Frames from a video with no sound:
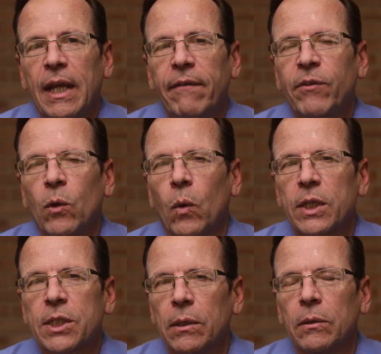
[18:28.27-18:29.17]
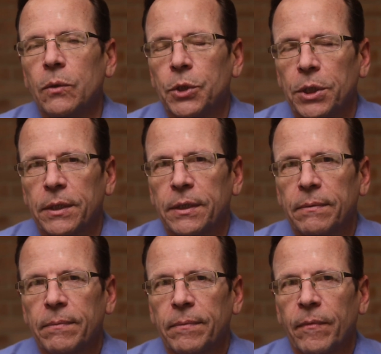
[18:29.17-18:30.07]
If you want solutions
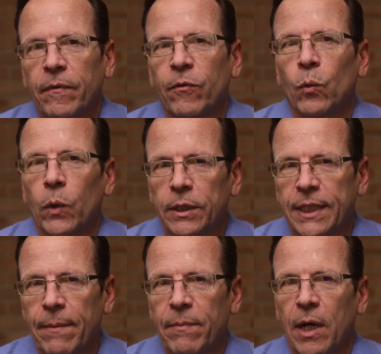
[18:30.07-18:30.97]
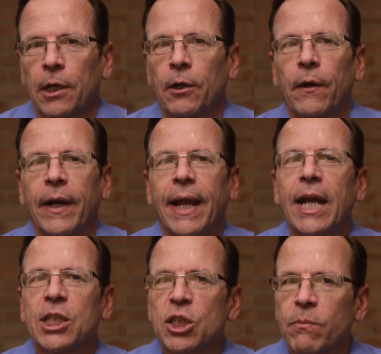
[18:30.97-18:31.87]
for real-time monitoring
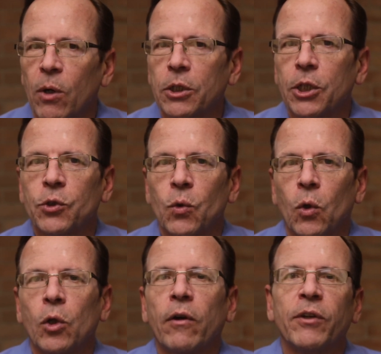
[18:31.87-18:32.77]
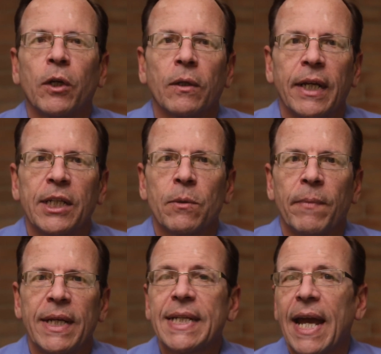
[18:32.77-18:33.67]
and smart control over your
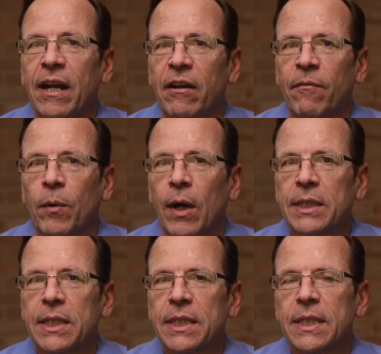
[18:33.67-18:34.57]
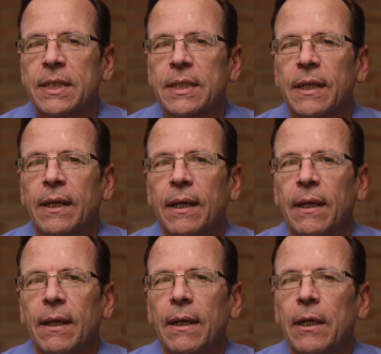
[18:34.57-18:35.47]
laser-based additive processes,
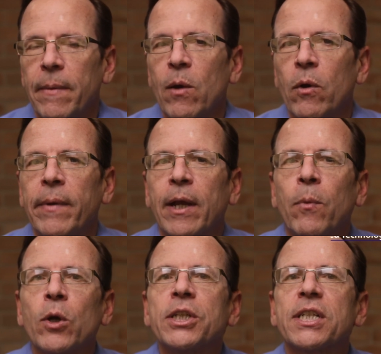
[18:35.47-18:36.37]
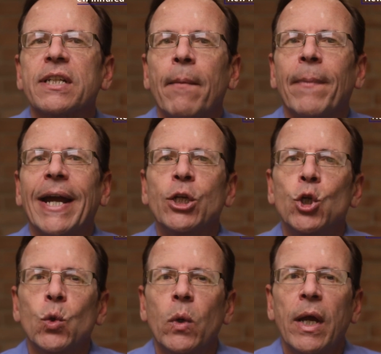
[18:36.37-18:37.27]
you may want to make a point to stop by
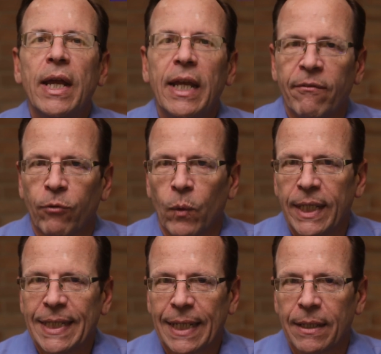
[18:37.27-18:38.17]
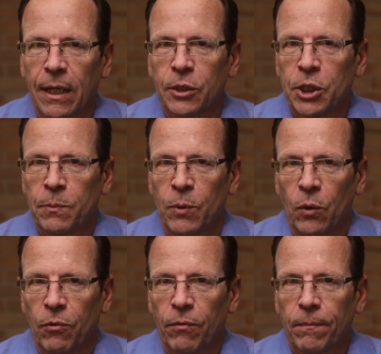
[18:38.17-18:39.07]
New Infrared Technologies
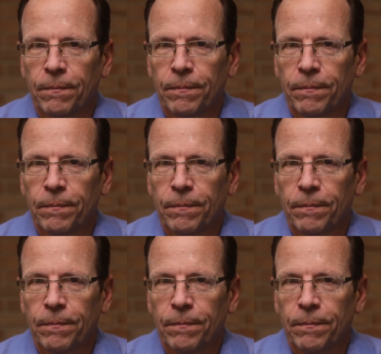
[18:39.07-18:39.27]
booth.